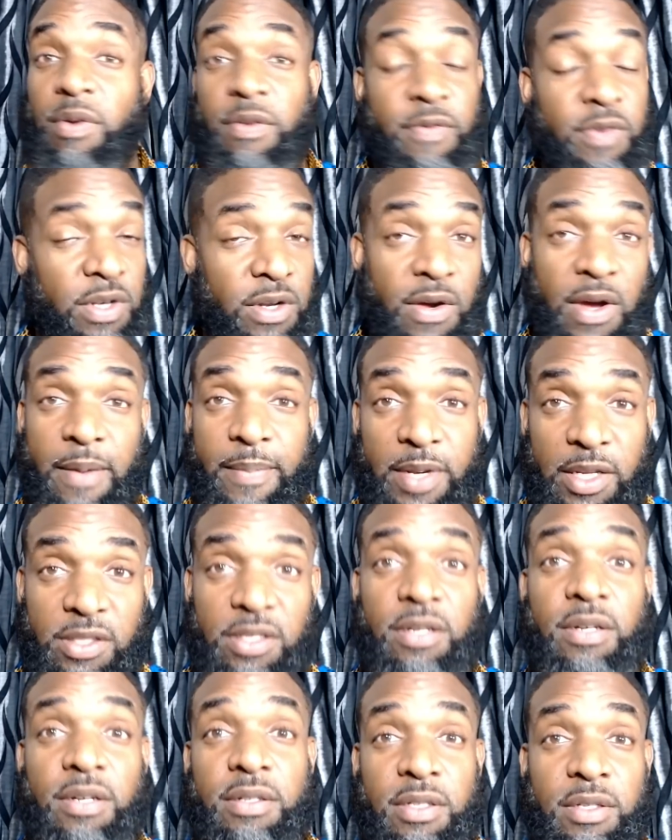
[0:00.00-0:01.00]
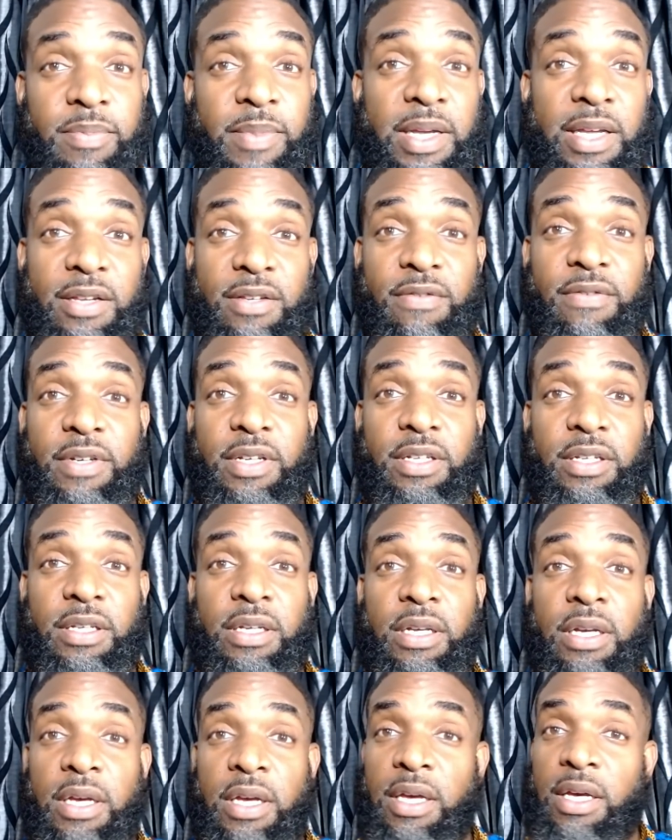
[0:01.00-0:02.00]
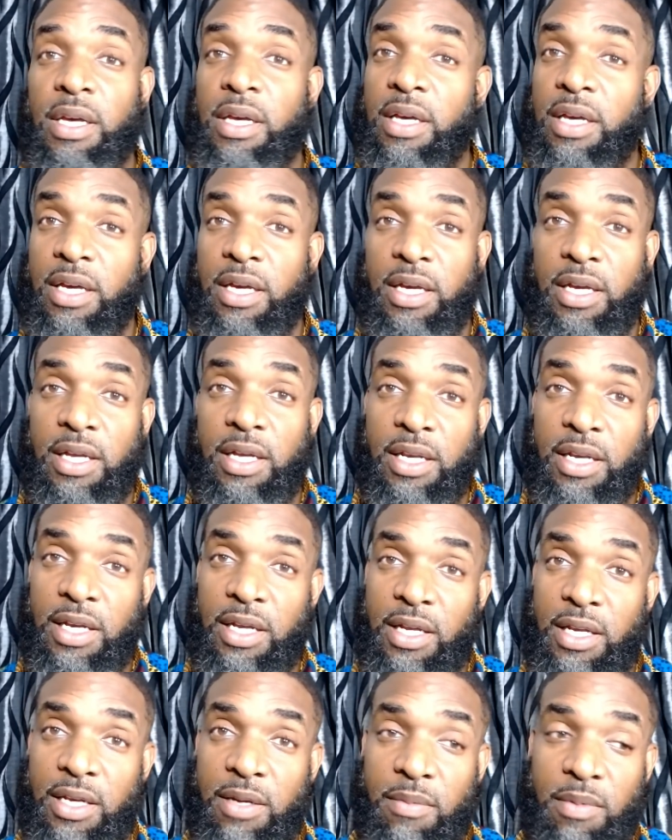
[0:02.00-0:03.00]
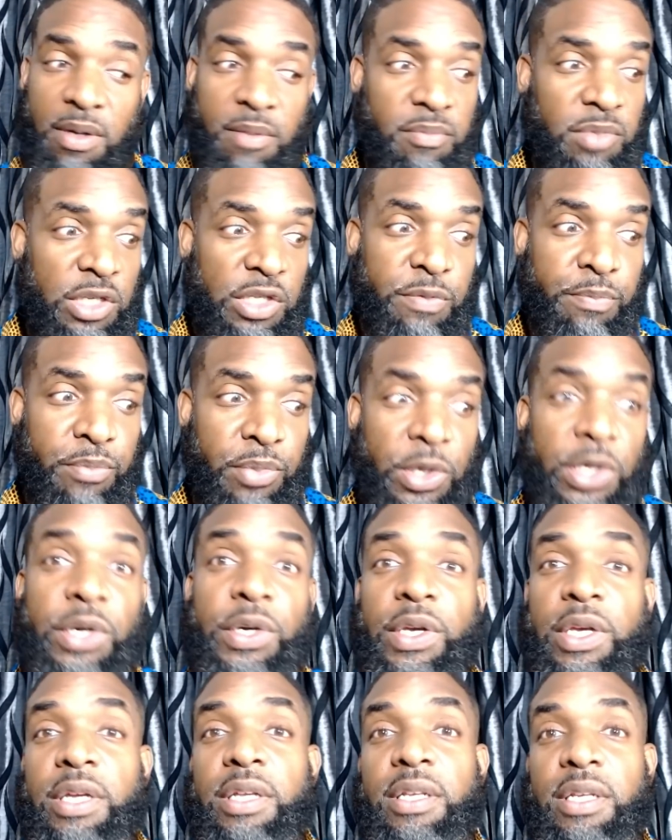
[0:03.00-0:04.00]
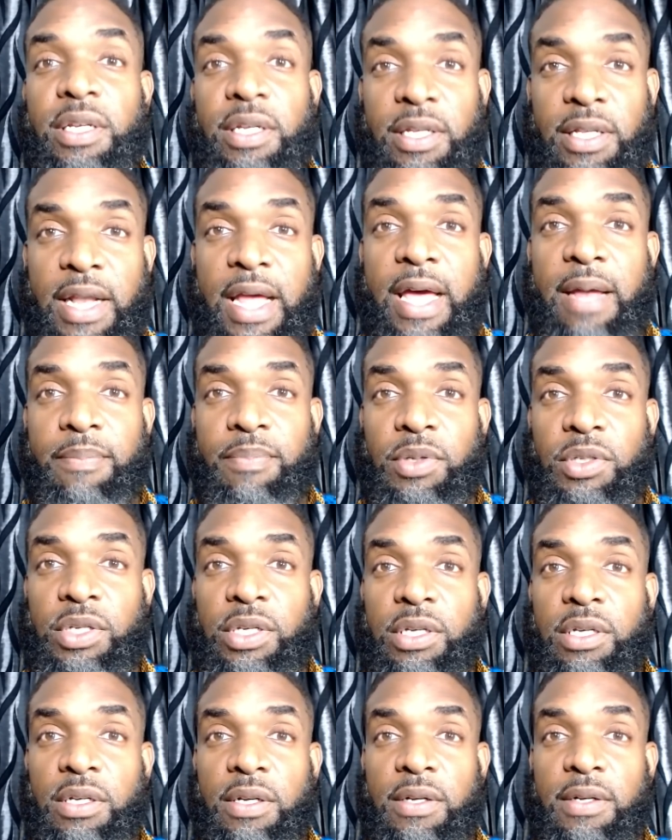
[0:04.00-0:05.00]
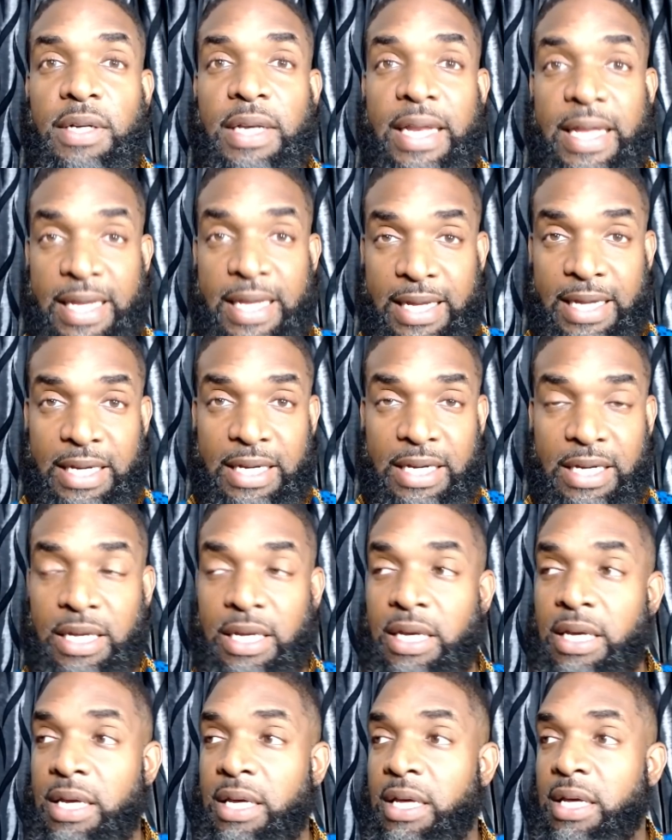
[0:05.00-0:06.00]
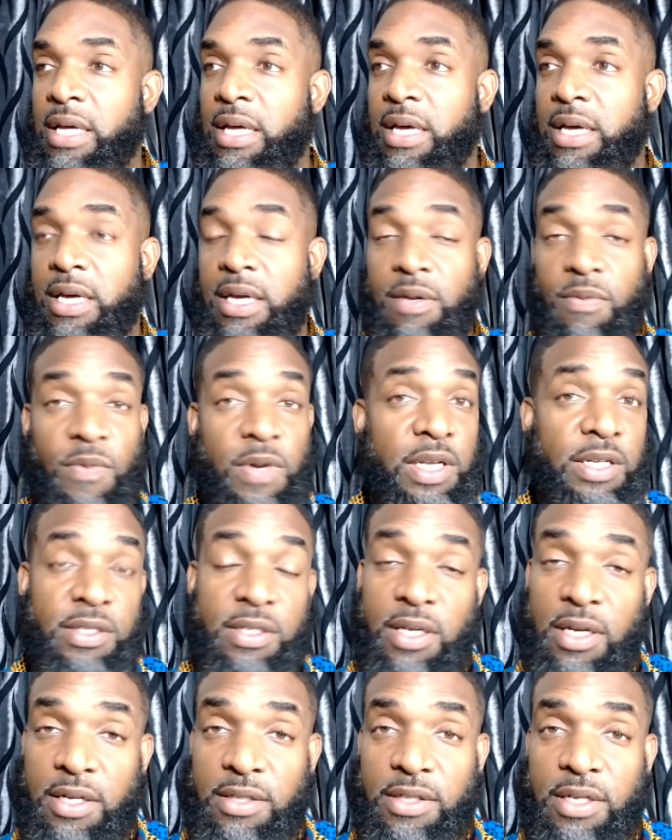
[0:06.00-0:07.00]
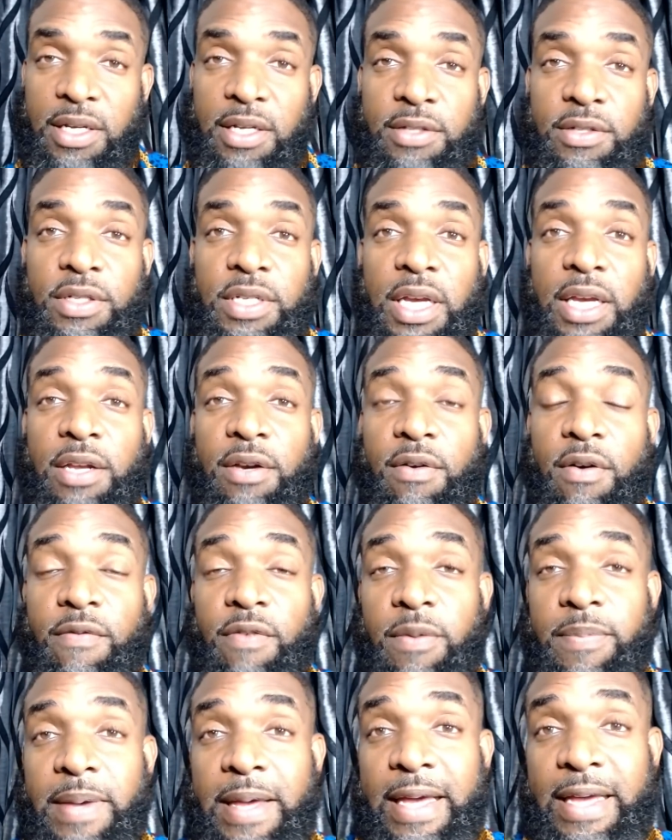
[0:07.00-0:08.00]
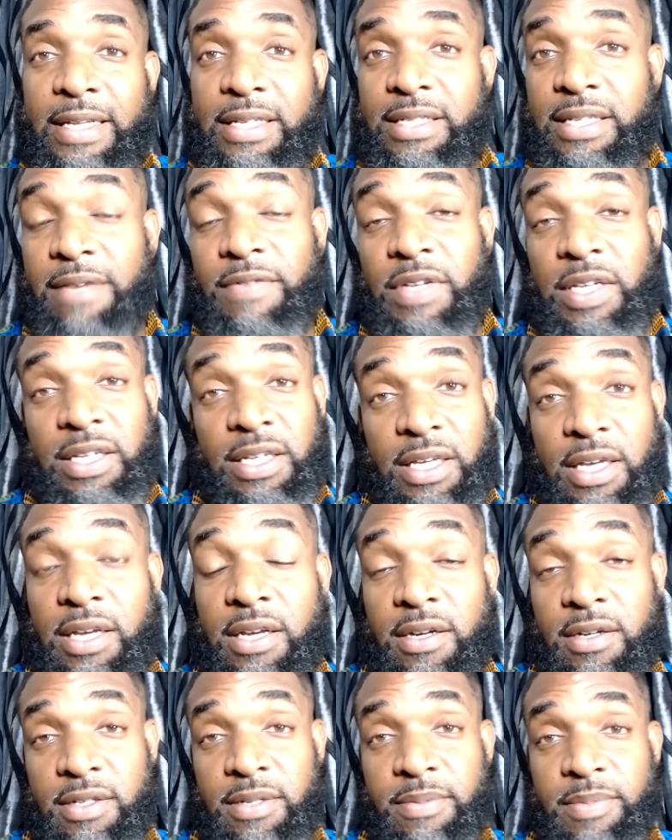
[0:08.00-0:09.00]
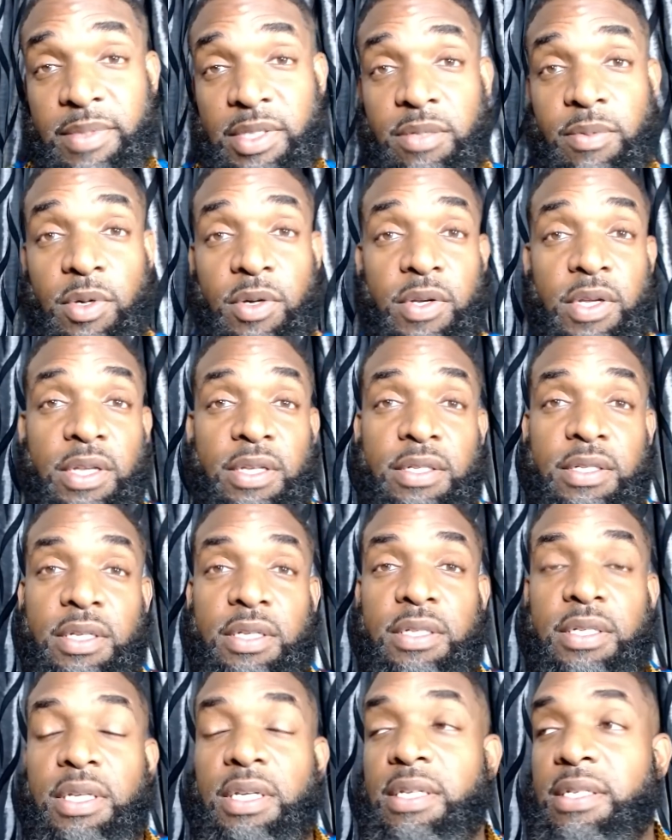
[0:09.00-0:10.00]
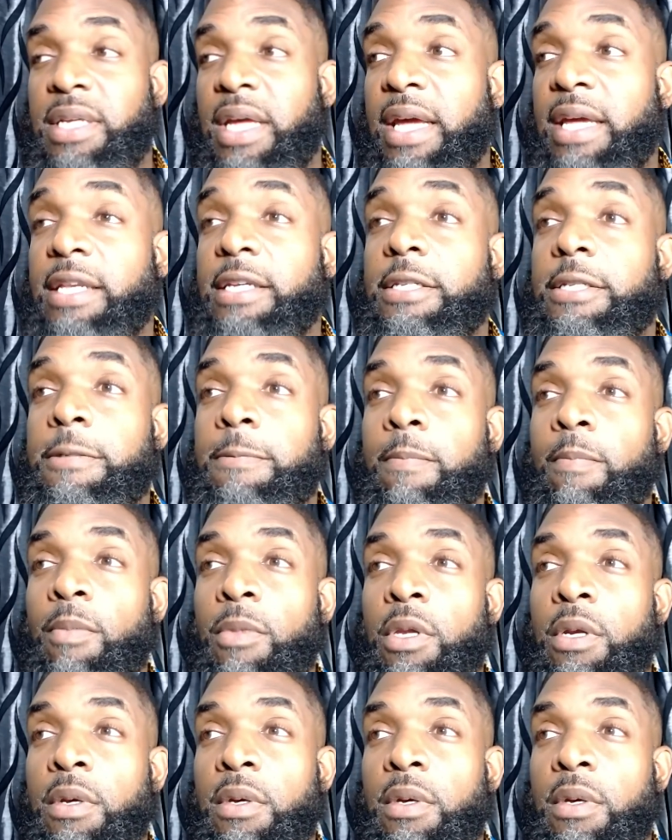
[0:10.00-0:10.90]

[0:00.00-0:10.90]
People don't even know how many songs this man has written, and just brilliant in that particular lane, and what he's done as an entertainer over the past 70 years. I mean, Smokey is in his 80s.